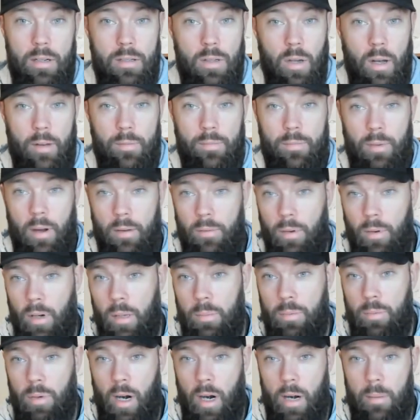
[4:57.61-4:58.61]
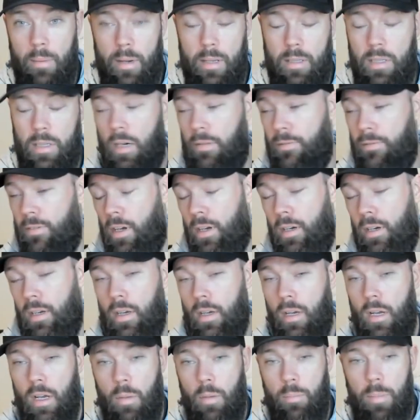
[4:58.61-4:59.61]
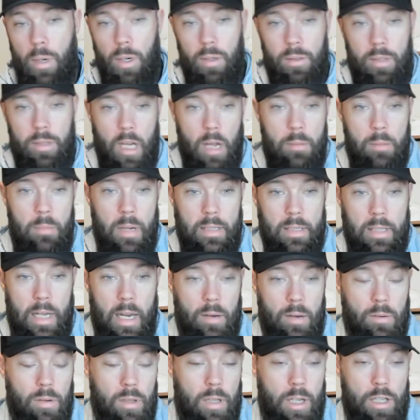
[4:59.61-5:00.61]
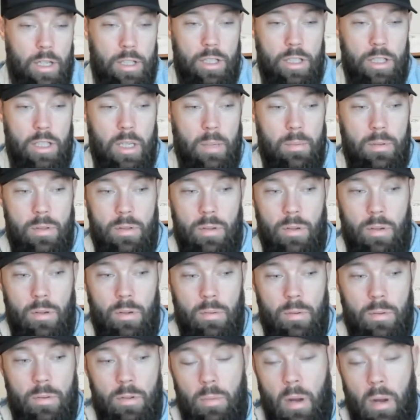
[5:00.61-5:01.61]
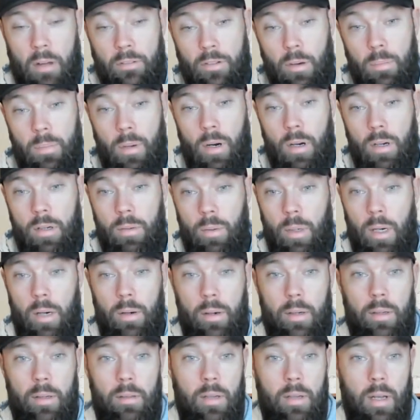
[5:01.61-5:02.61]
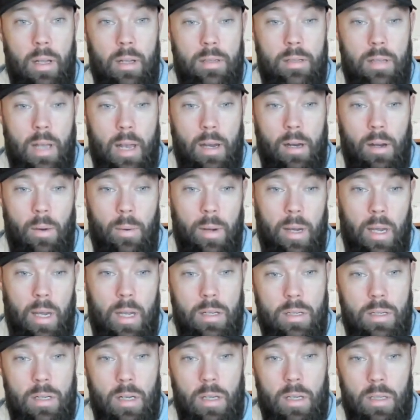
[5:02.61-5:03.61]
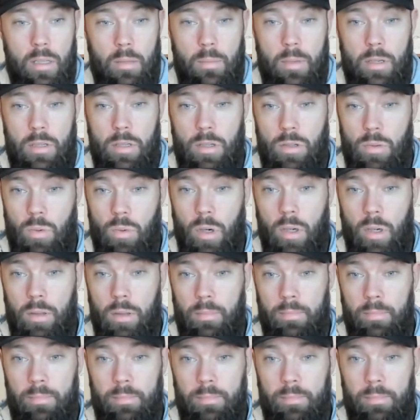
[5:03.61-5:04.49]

So I've really prided myself on building and maintaining relationships through my football career, and it's echoing into the business world.